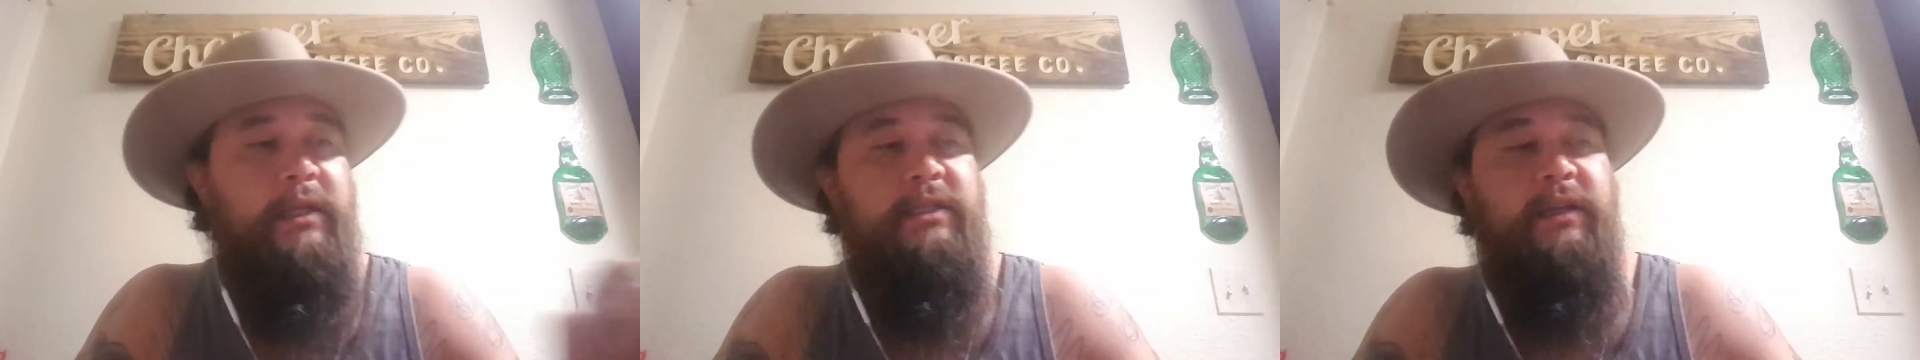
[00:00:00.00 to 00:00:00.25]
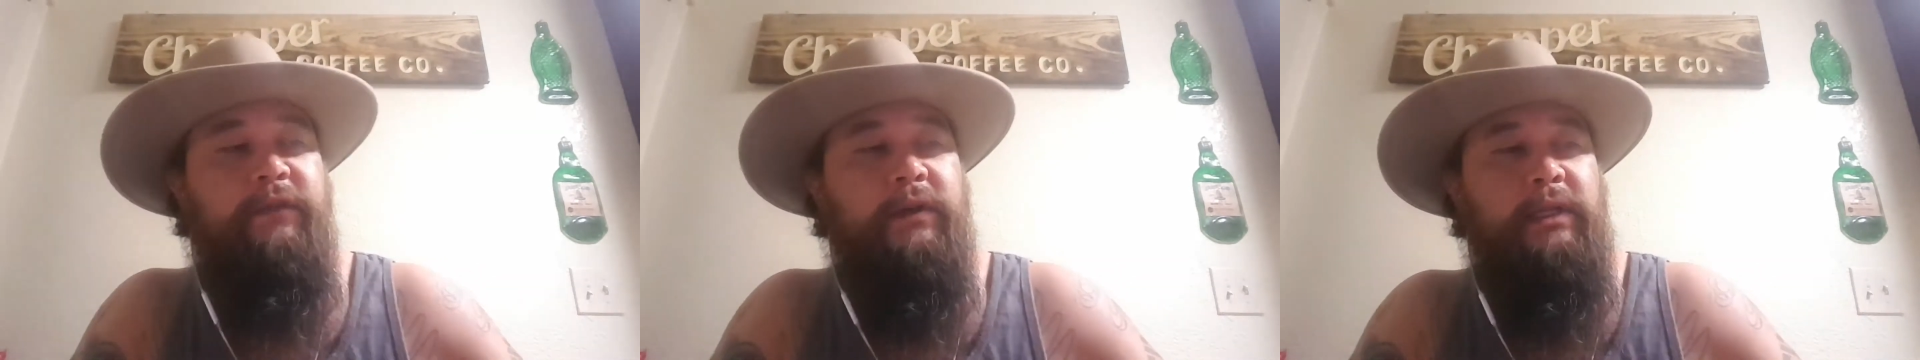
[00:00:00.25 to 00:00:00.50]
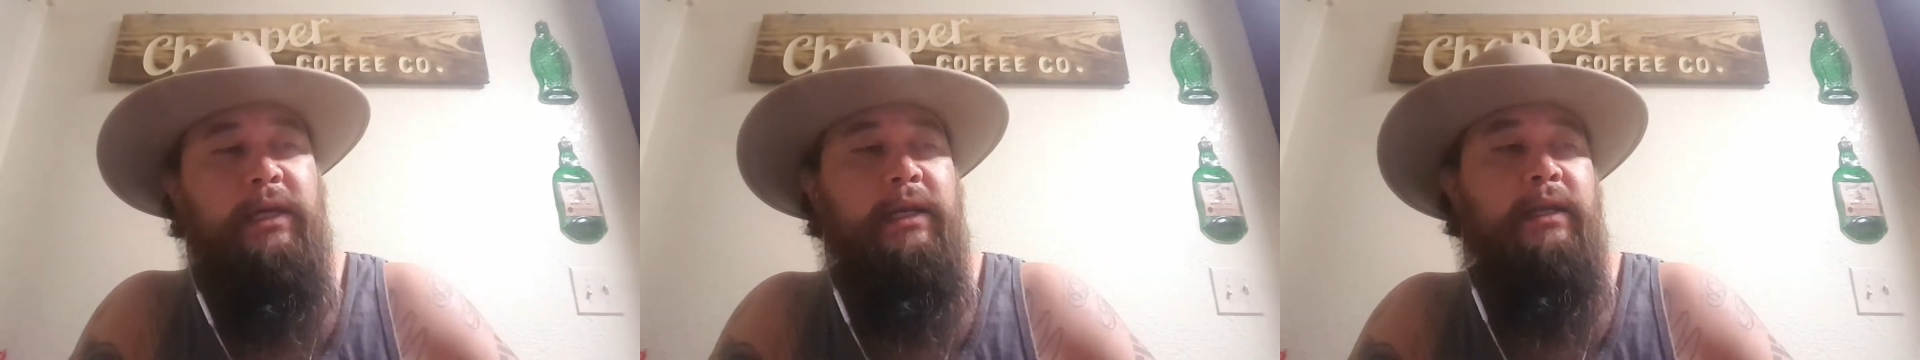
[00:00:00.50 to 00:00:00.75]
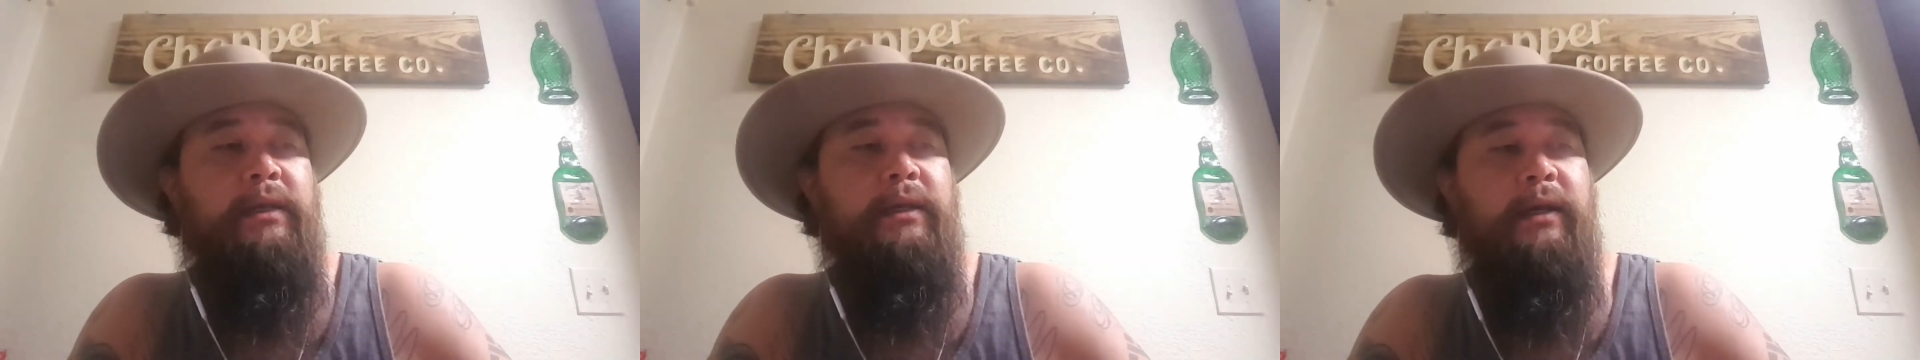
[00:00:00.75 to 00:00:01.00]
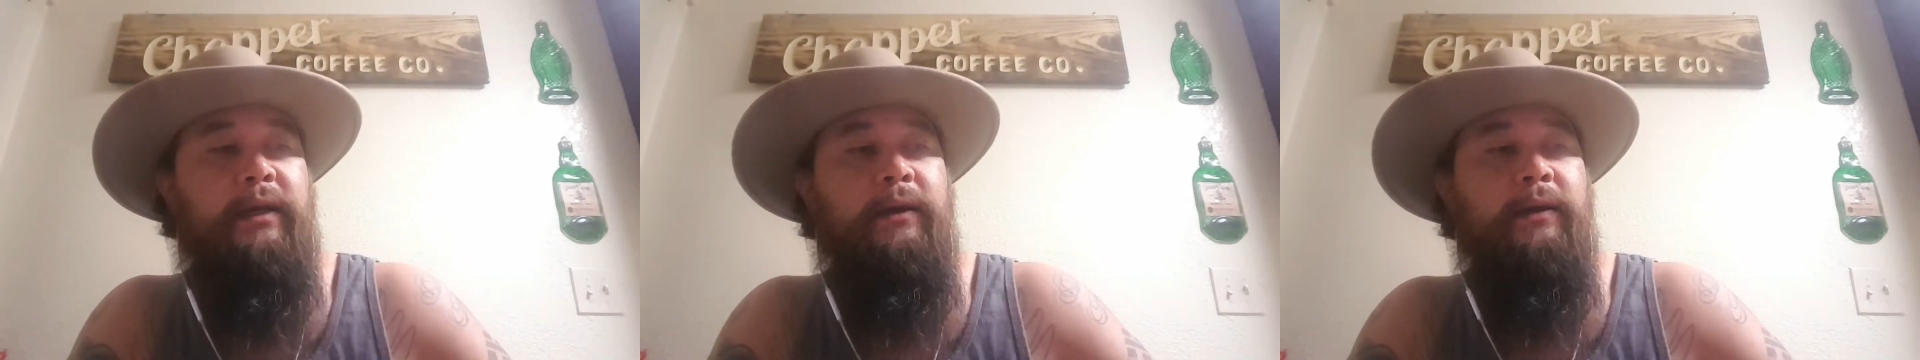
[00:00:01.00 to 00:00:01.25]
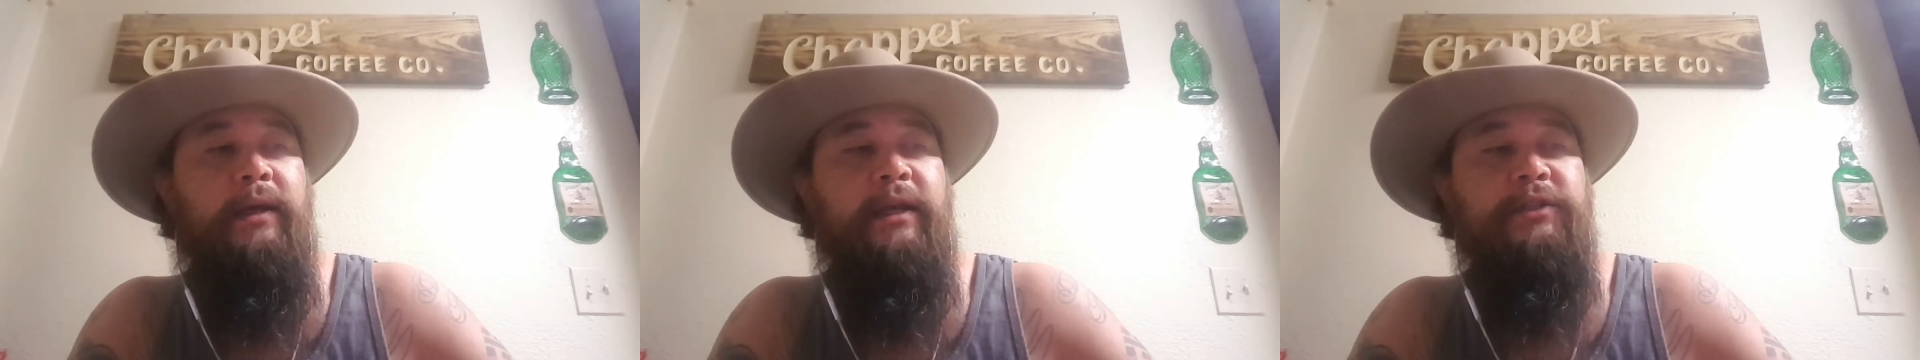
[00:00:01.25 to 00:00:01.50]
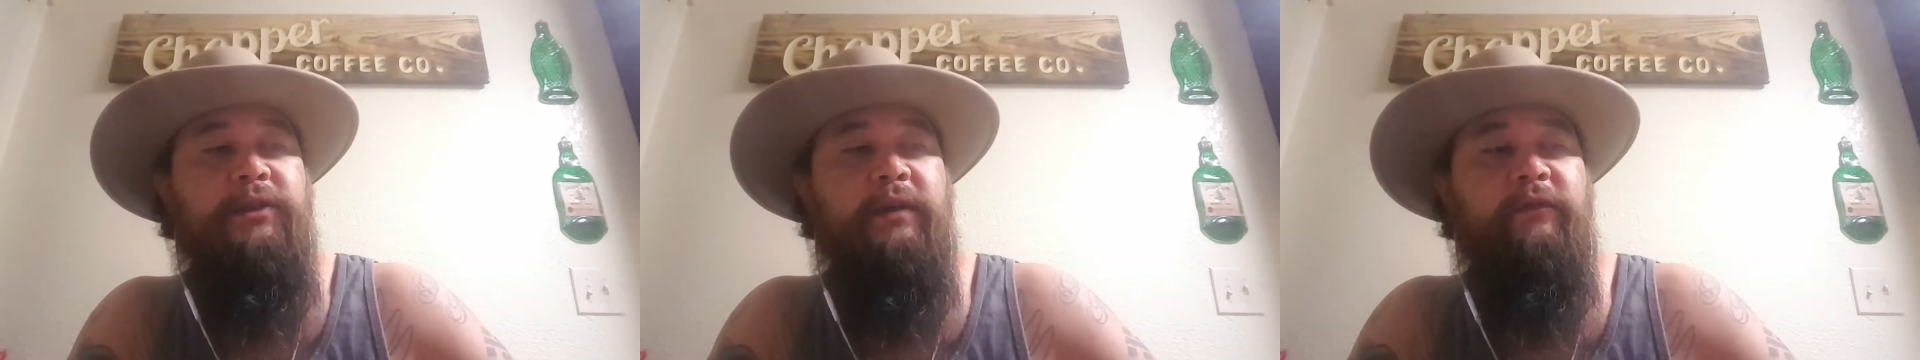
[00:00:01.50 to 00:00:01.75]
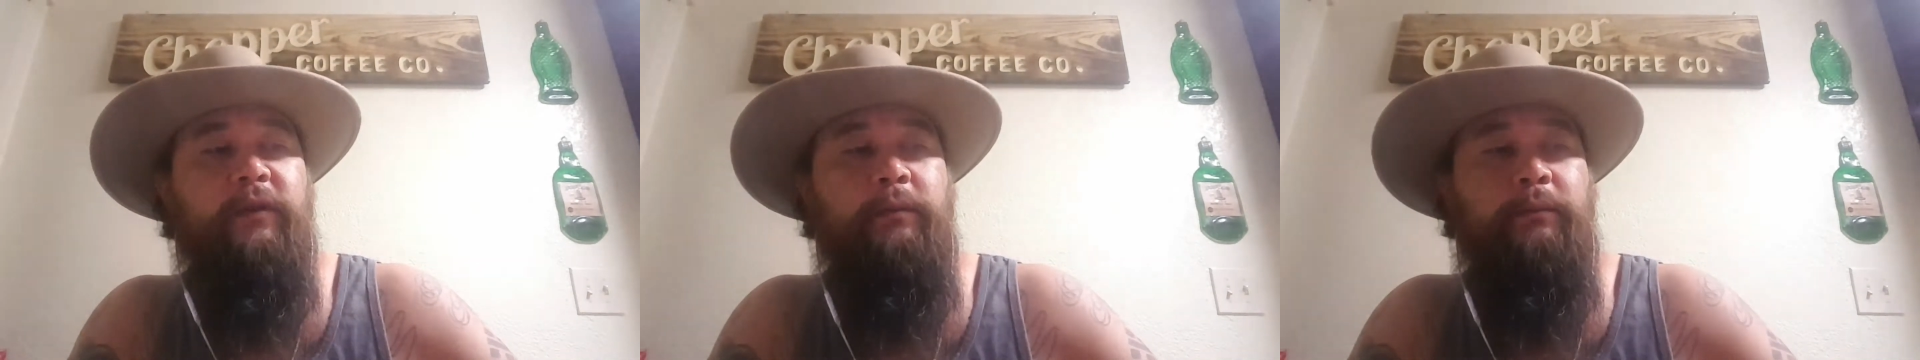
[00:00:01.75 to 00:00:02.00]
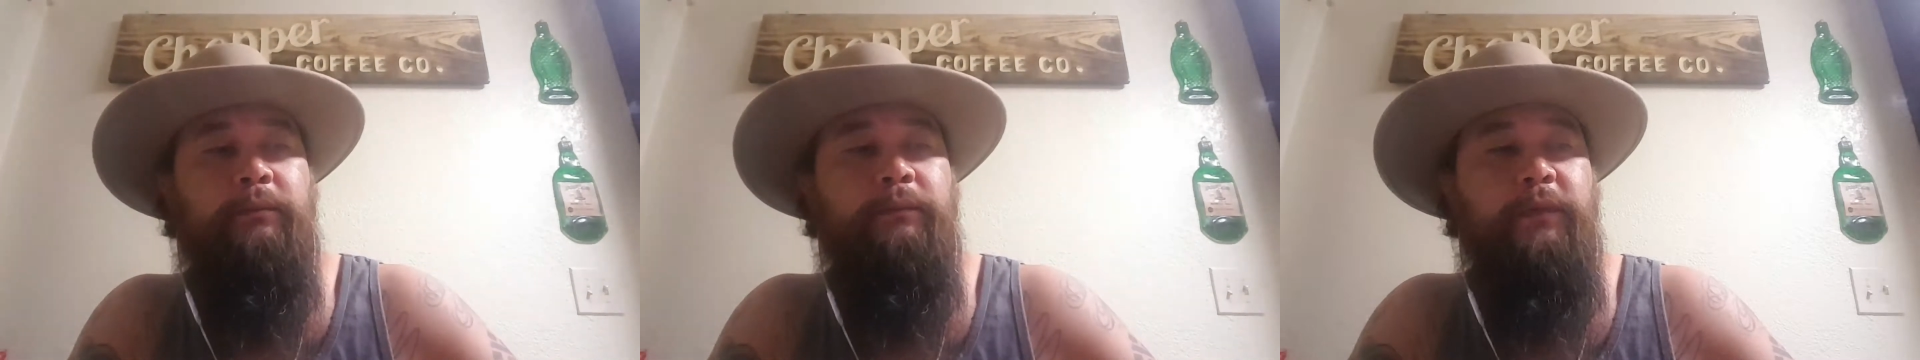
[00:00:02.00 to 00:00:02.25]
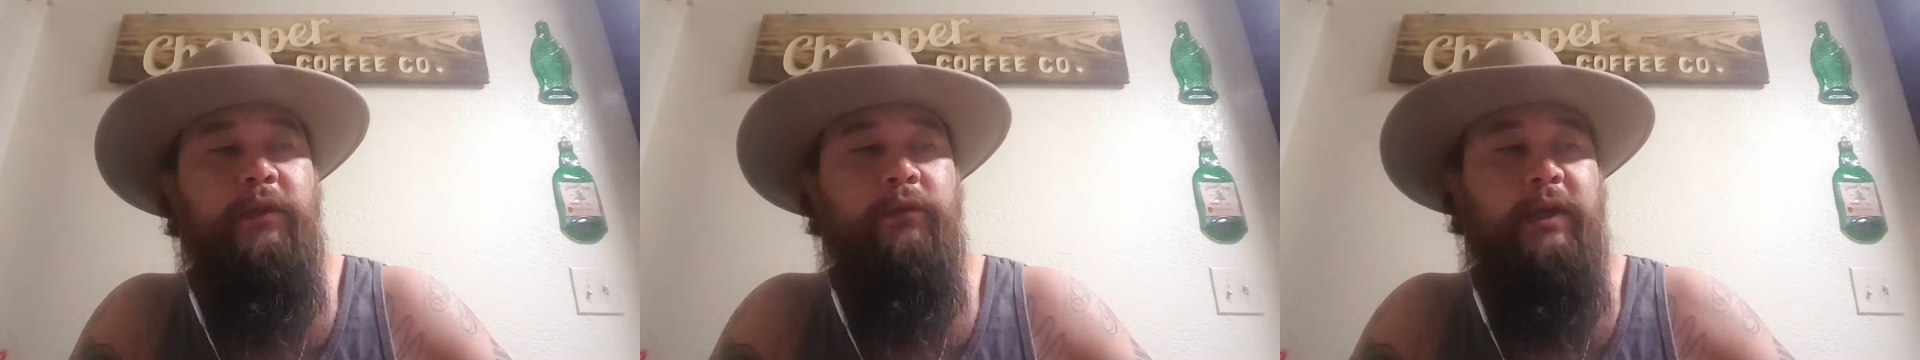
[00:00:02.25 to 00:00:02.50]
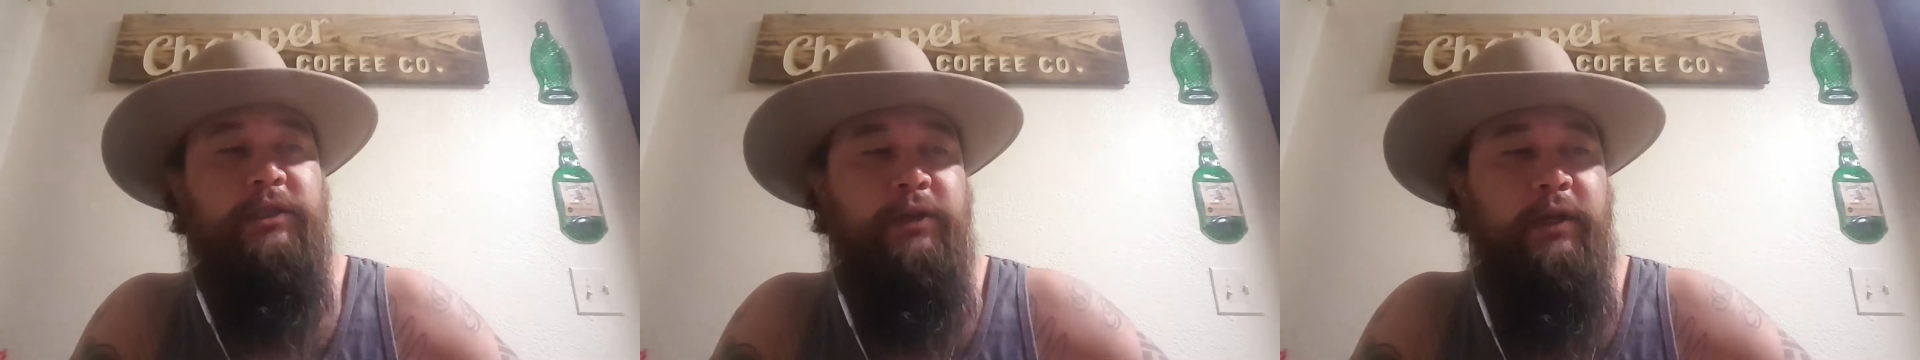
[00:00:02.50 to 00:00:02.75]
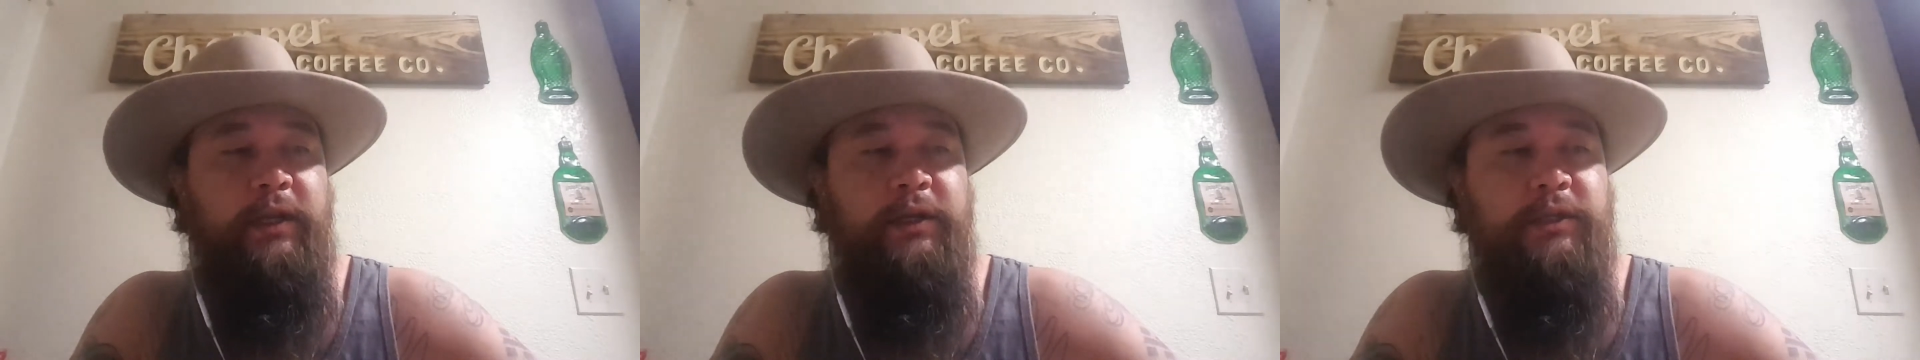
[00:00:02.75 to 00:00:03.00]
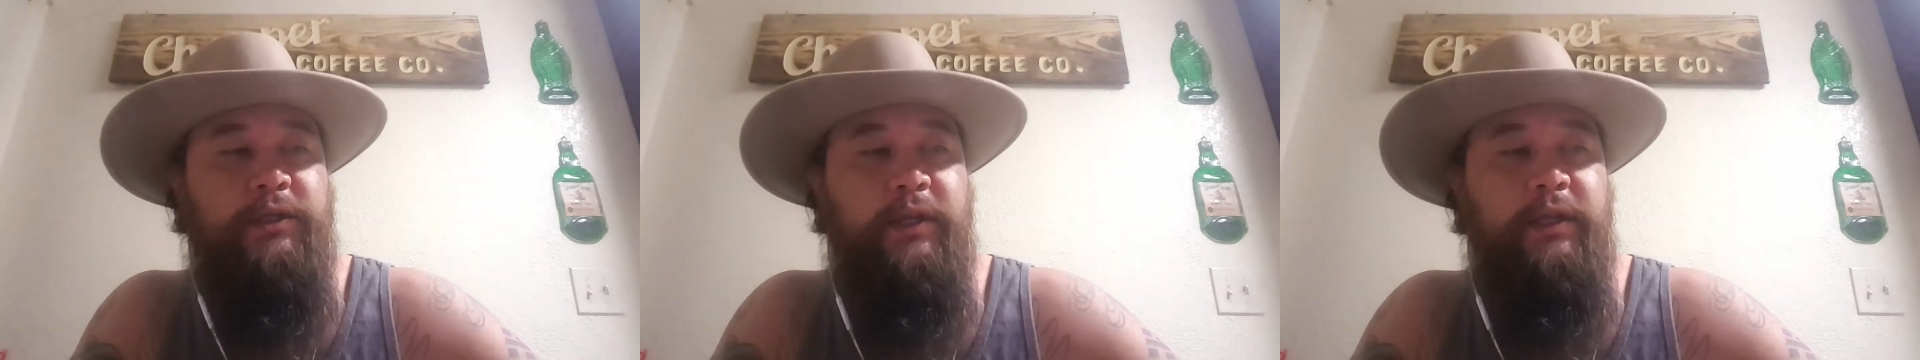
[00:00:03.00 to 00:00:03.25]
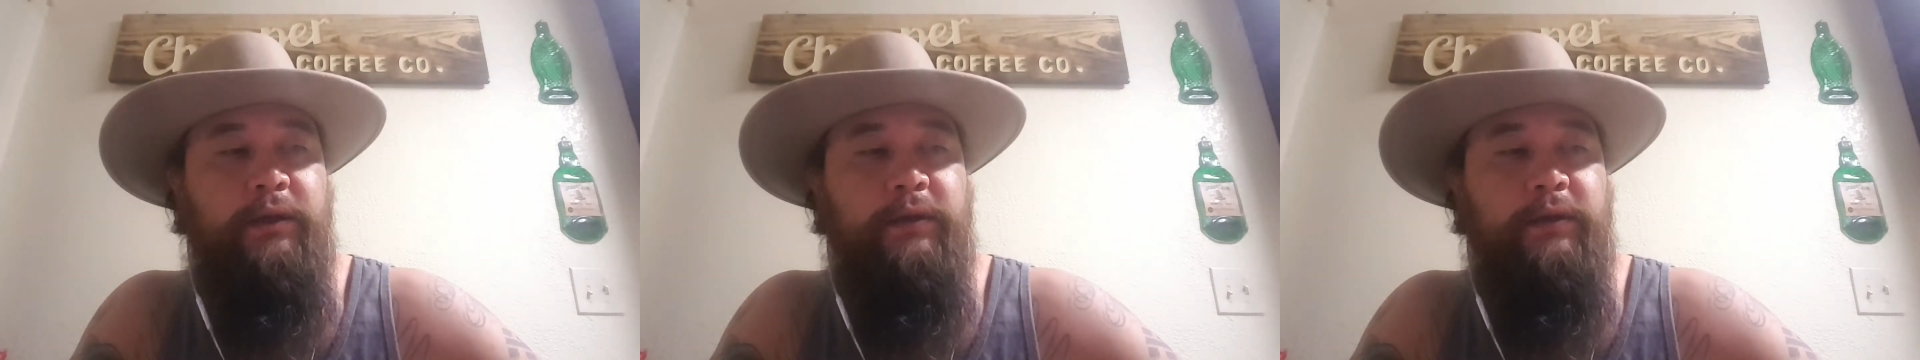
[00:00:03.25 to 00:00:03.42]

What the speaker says: stuff online. I do come from the restaurant industry.